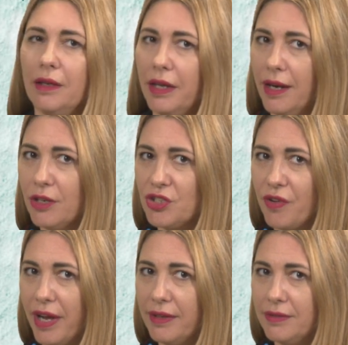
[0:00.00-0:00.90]

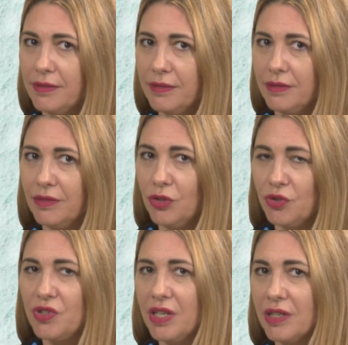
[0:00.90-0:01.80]
Illustrate
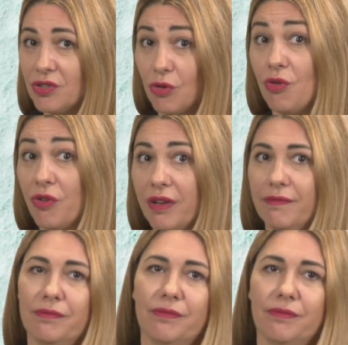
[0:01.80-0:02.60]
using a story.